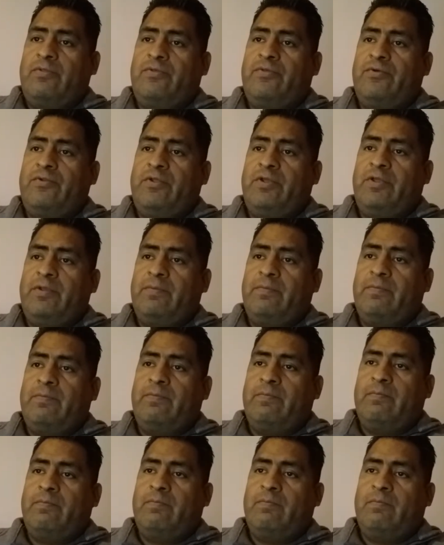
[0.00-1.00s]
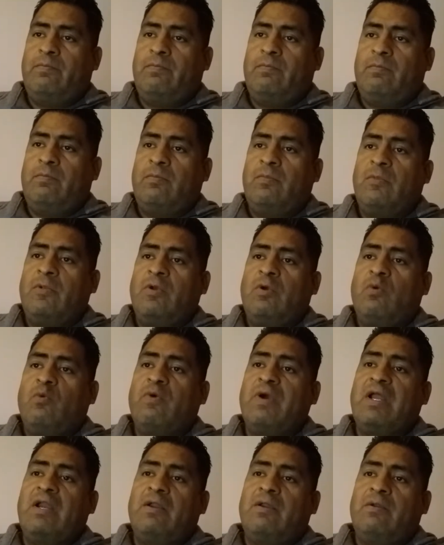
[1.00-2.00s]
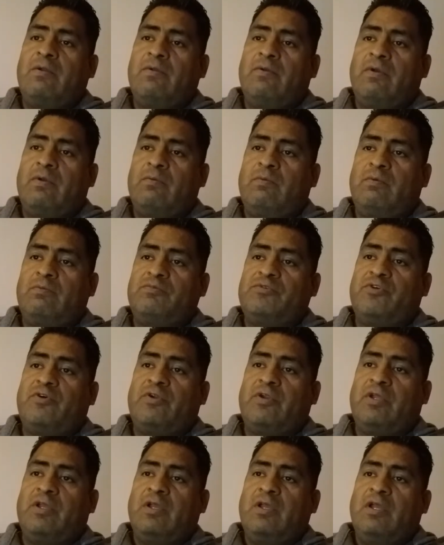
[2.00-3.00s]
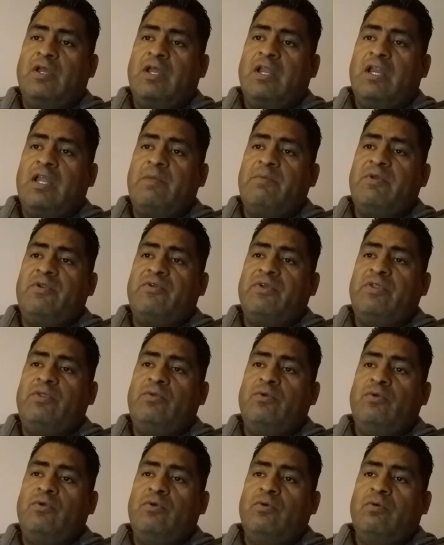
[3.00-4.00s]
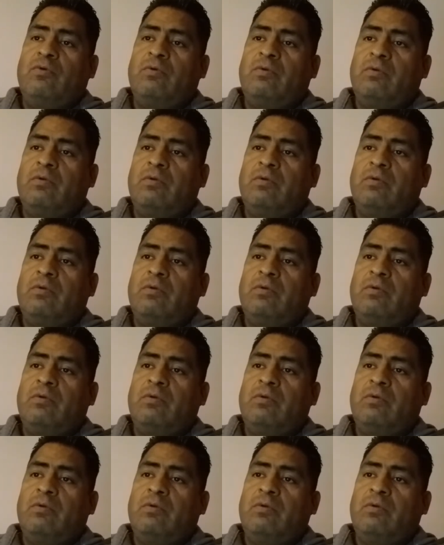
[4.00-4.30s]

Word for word: 3 well I'm sorry let me read to you